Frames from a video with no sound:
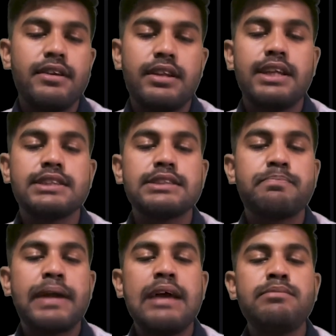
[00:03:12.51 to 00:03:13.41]
This is a
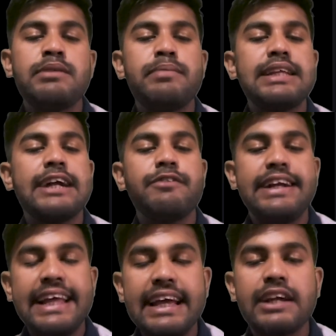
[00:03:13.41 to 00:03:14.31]
prime number that we
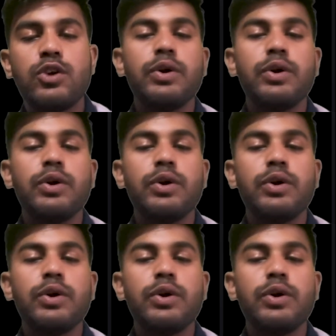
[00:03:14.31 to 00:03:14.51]
take to